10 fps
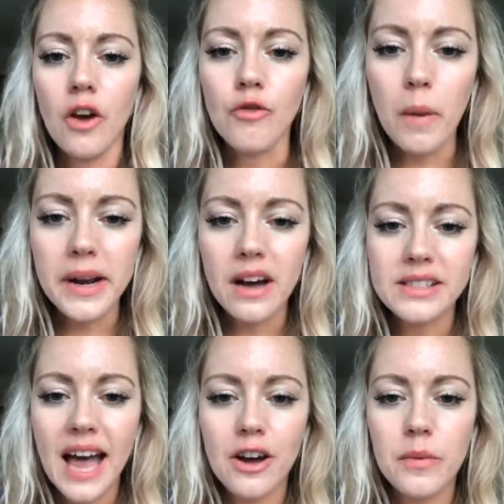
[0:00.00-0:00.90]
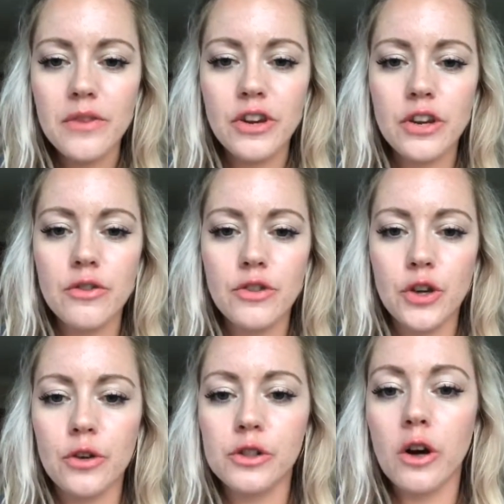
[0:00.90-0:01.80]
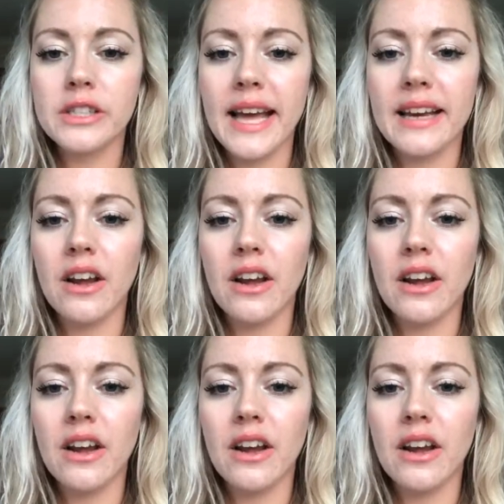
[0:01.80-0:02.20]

Robin asked, how can we reuse content